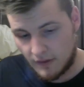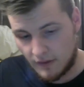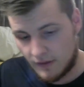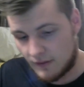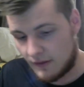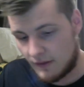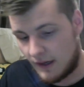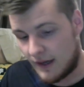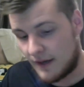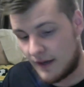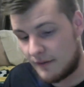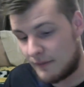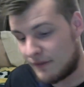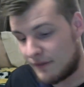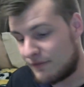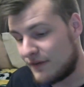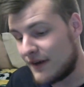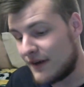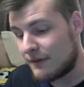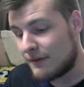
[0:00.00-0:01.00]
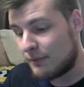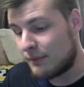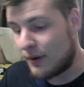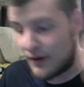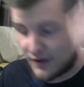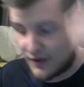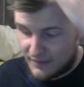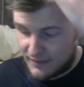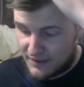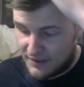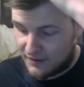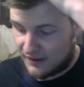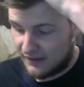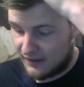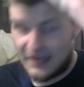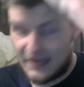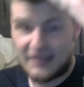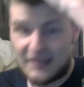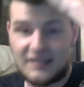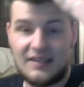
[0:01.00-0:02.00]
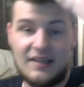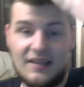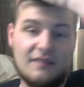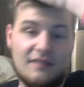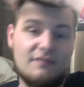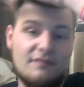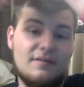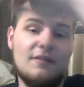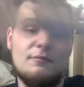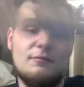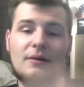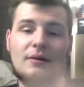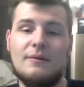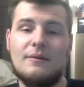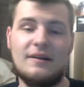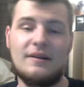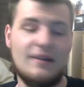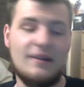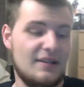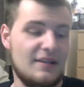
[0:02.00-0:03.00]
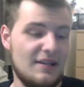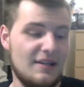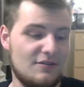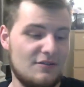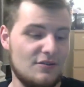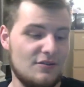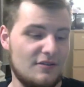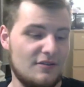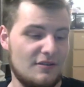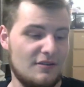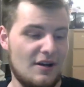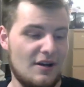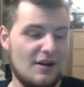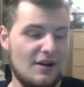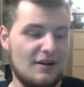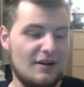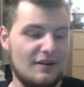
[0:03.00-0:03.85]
My favorite part about collecting is just